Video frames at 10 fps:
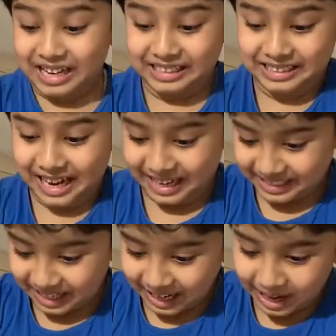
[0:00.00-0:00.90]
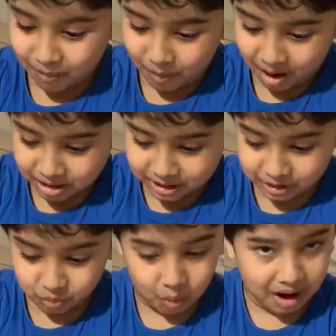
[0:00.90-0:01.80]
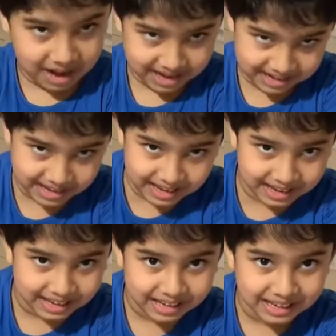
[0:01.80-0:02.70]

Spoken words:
This entire one is 180.